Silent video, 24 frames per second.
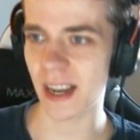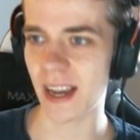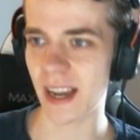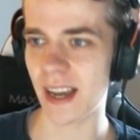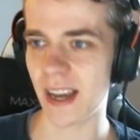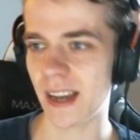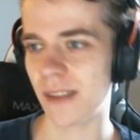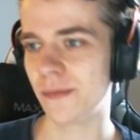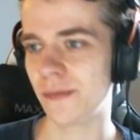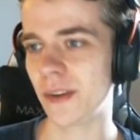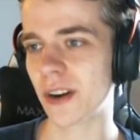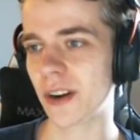
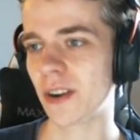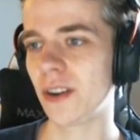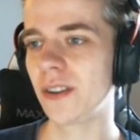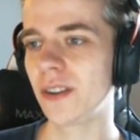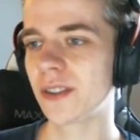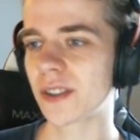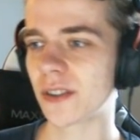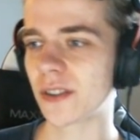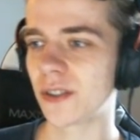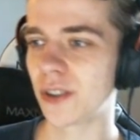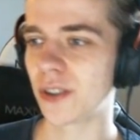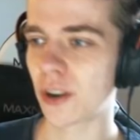and where
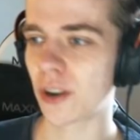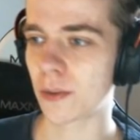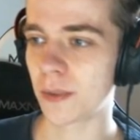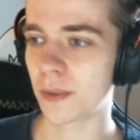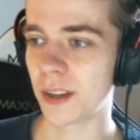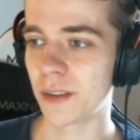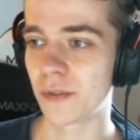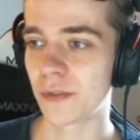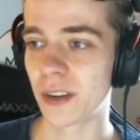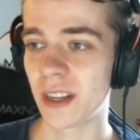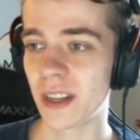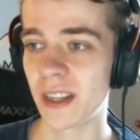Hunter
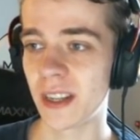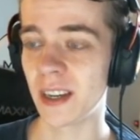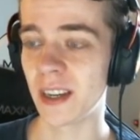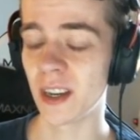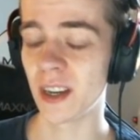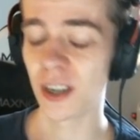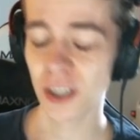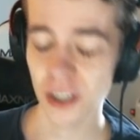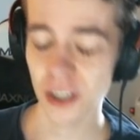normally really